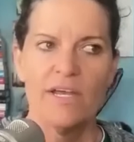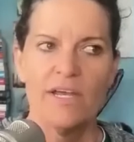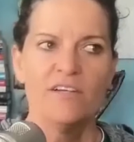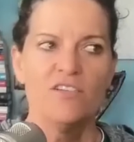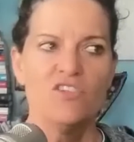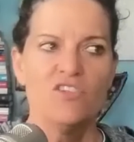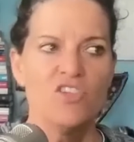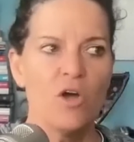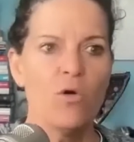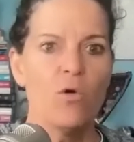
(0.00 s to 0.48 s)

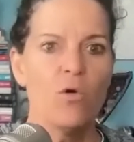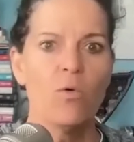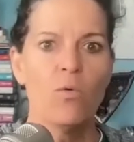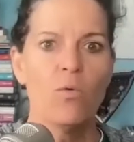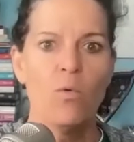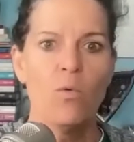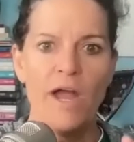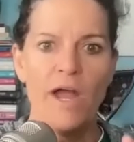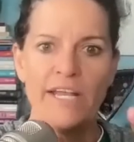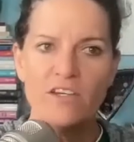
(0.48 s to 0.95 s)
So
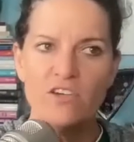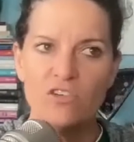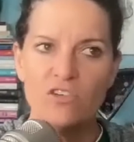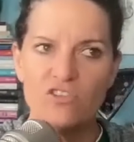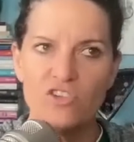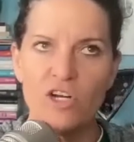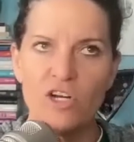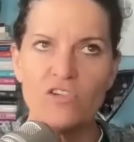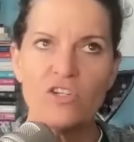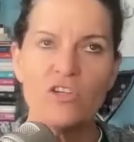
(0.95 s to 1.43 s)
when you
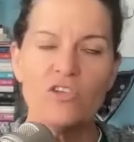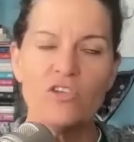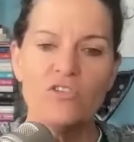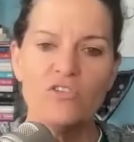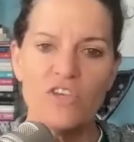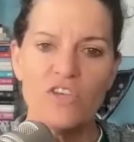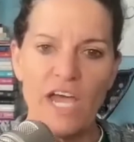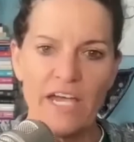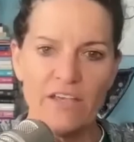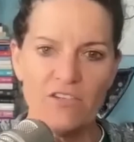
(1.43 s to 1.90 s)
start to
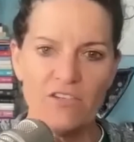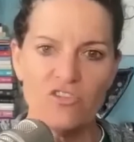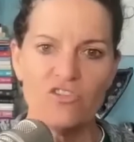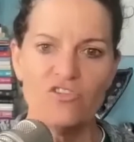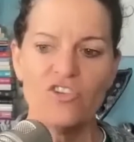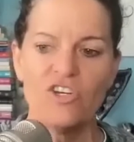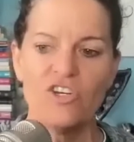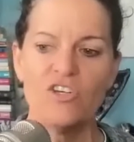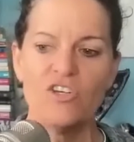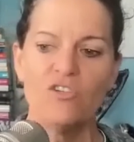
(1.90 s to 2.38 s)
lose
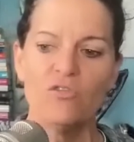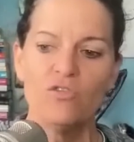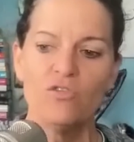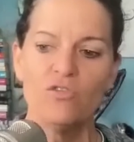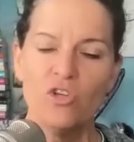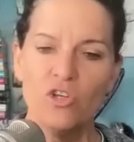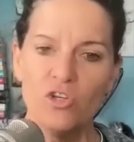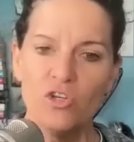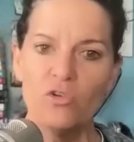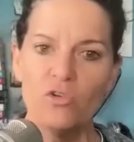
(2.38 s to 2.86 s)
estrogen, you
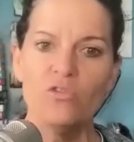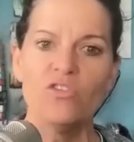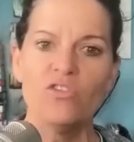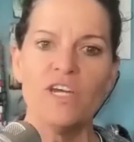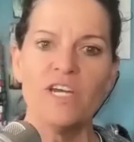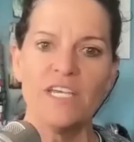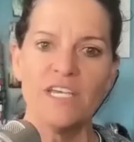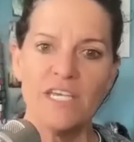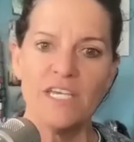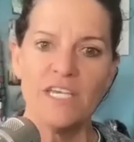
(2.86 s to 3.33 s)
lose
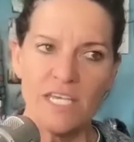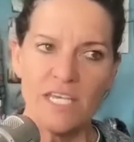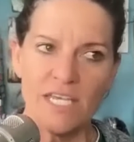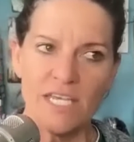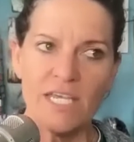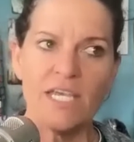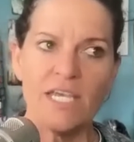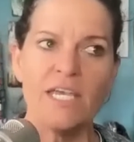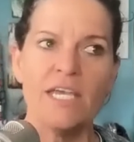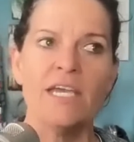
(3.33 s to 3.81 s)
a
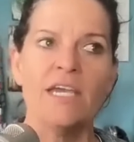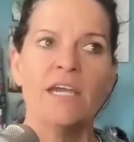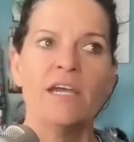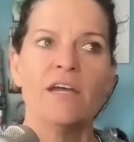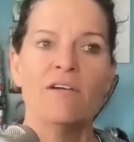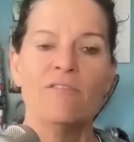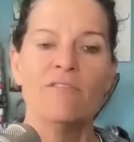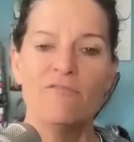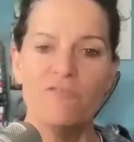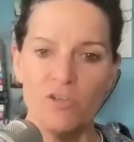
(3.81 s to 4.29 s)
key
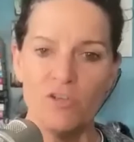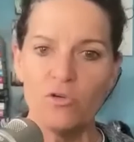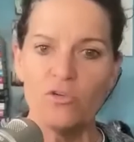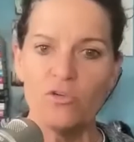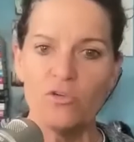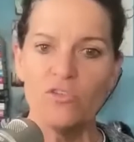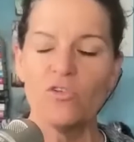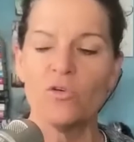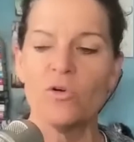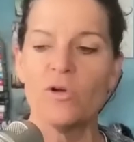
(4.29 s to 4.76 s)

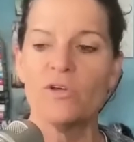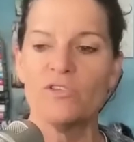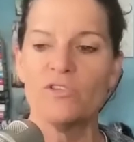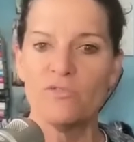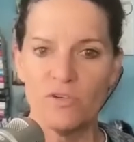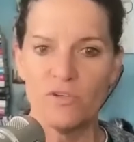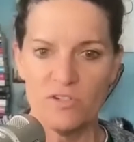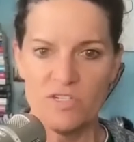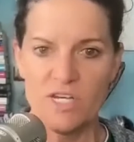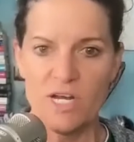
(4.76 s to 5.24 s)
fuel source
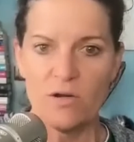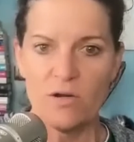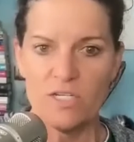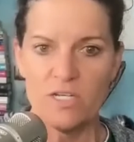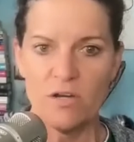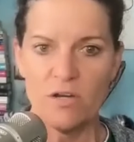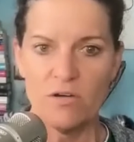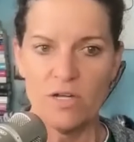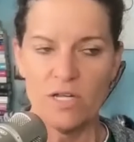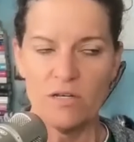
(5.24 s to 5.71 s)
for
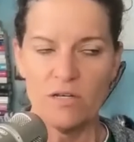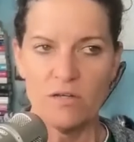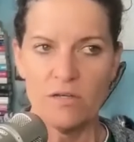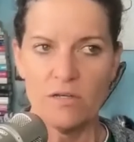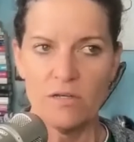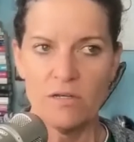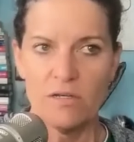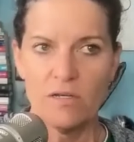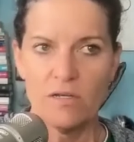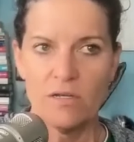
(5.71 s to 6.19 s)
serotonin.
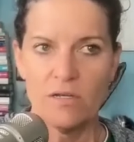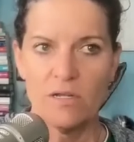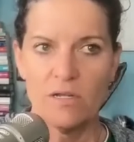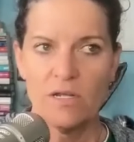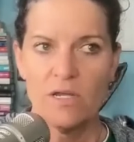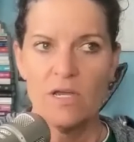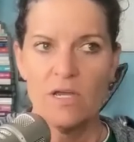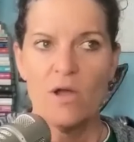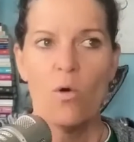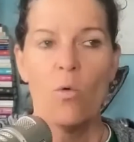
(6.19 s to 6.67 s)

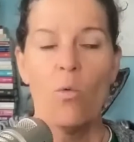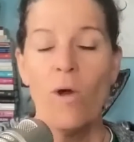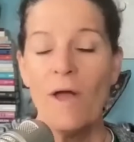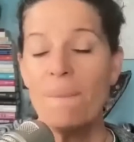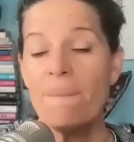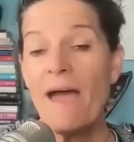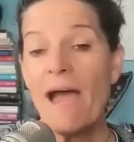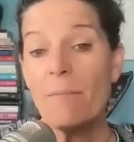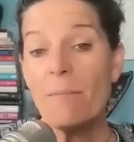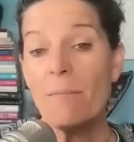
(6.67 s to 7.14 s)

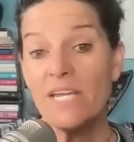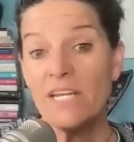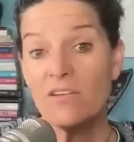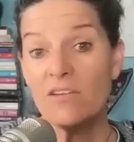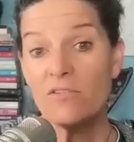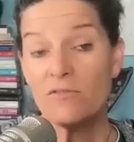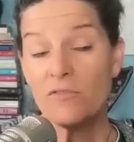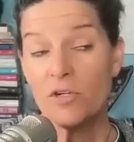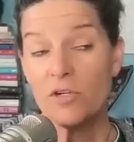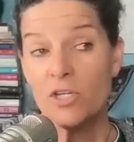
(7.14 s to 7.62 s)
What that
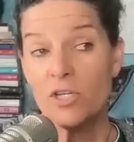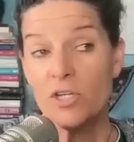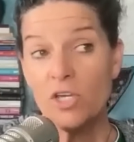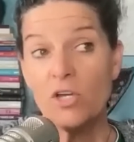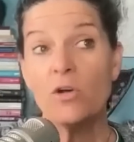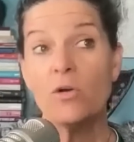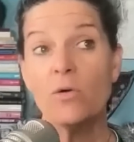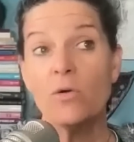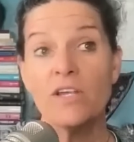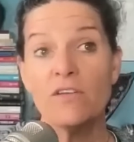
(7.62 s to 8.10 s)
means for
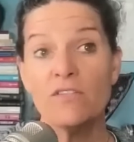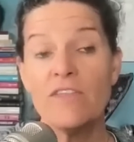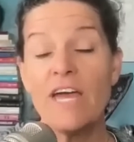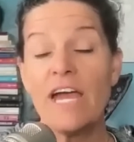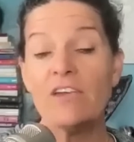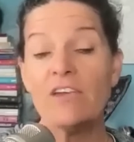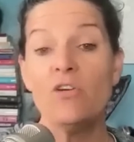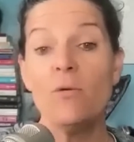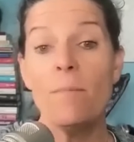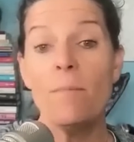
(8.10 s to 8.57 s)
you is
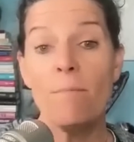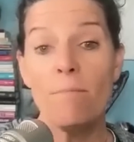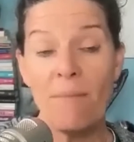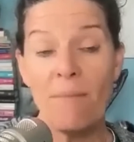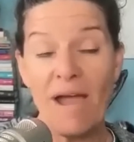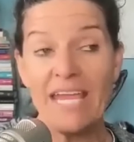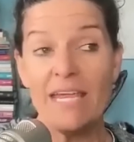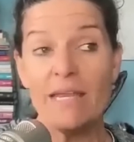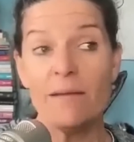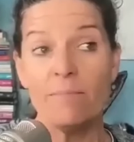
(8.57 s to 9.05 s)
that you
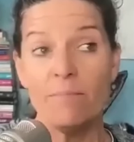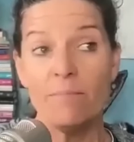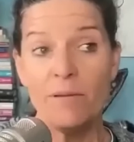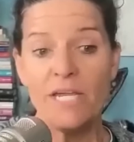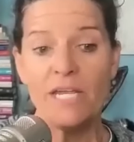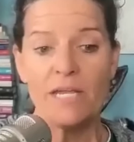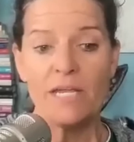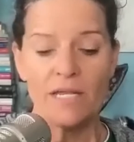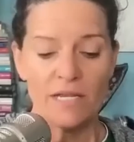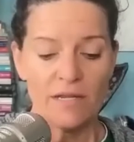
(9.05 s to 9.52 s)
might
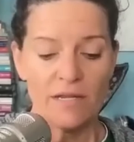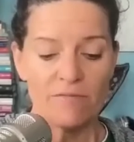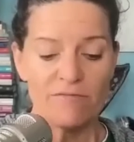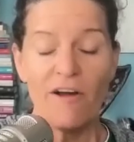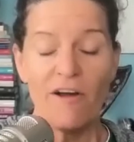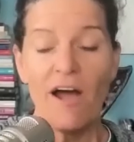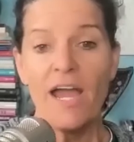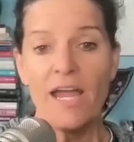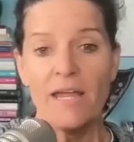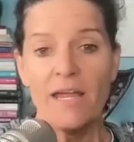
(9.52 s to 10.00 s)
be
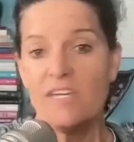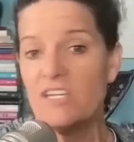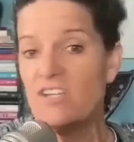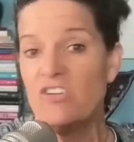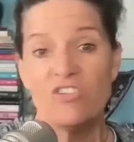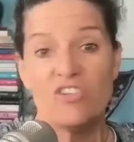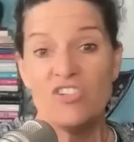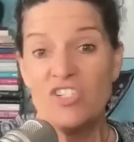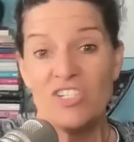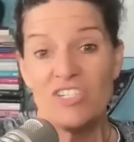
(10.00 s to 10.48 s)
find that
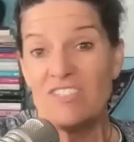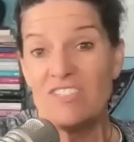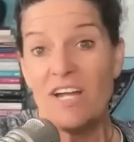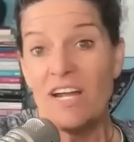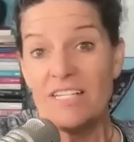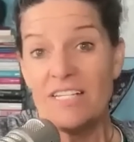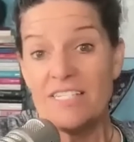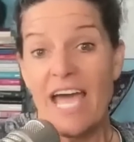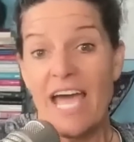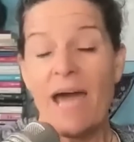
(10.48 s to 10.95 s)
you're just
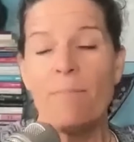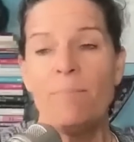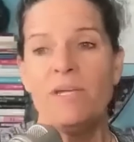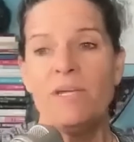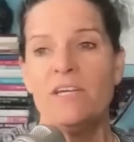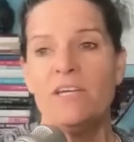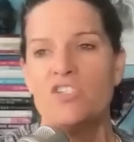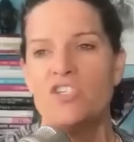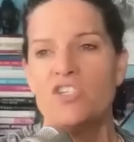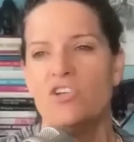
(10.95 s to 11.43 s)
not as
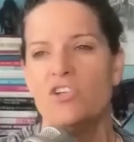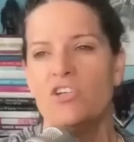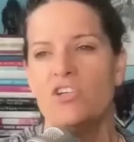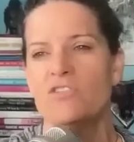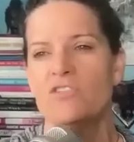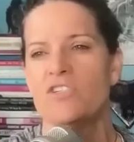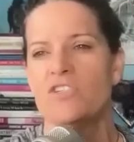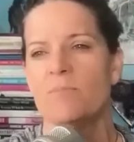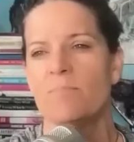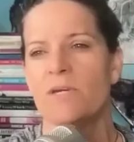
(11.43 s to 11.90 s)
happy as you
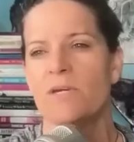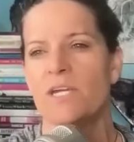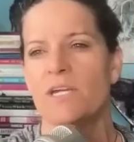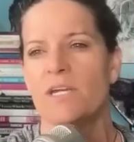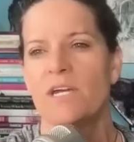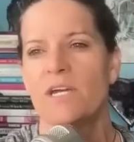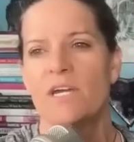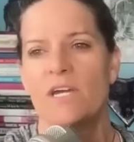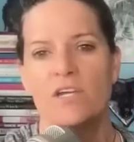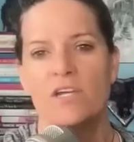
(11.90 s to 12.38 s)
used to
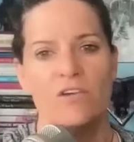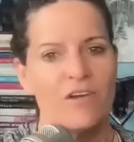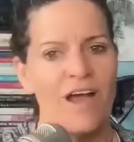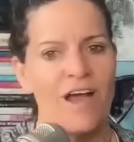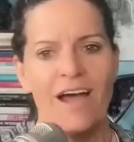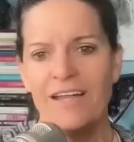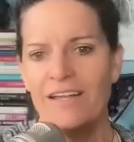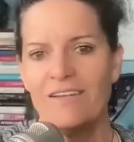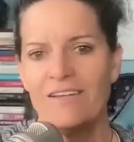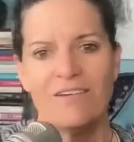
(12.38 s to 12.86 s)
be. You're
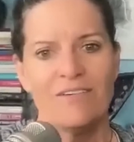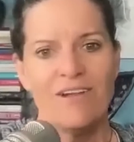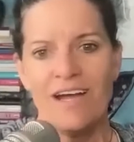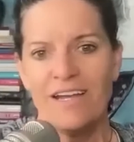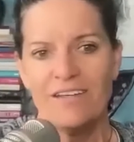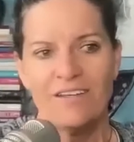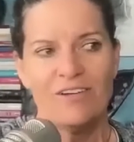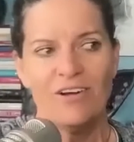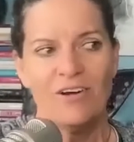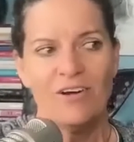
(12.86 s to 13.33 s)
not you're
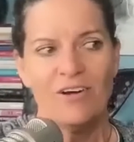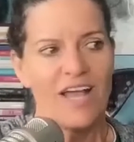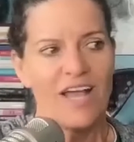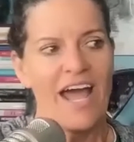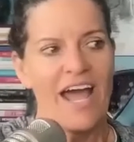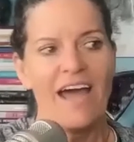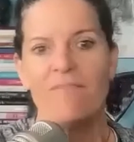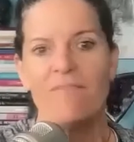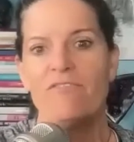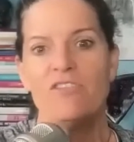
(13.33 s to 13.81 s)
not you don't
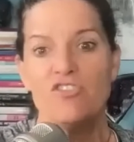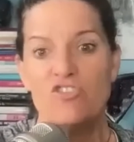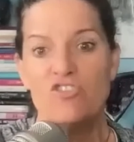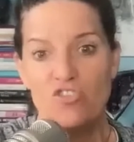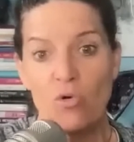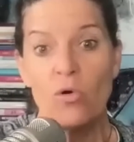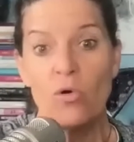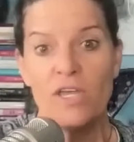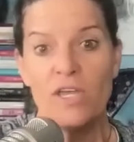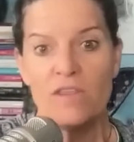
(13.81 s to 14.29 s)
have the
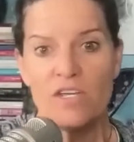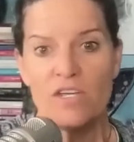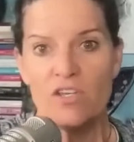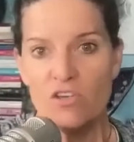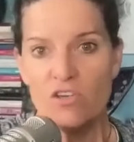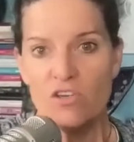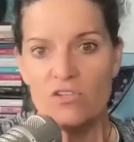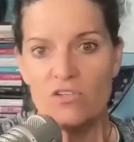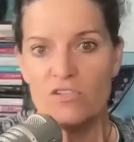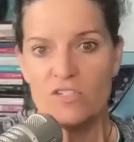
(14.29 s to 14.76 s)
joy that
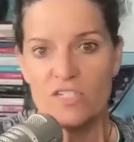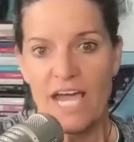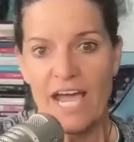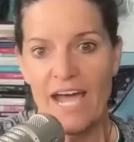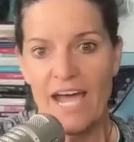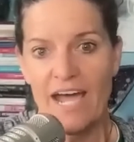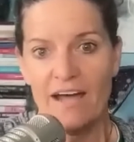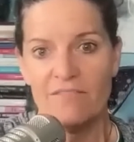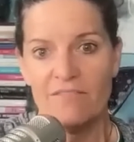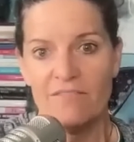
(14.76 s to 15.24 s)
you used to
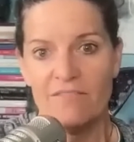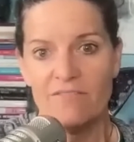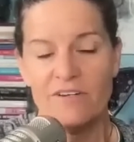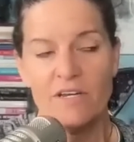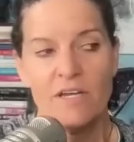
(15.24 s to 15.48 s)
have.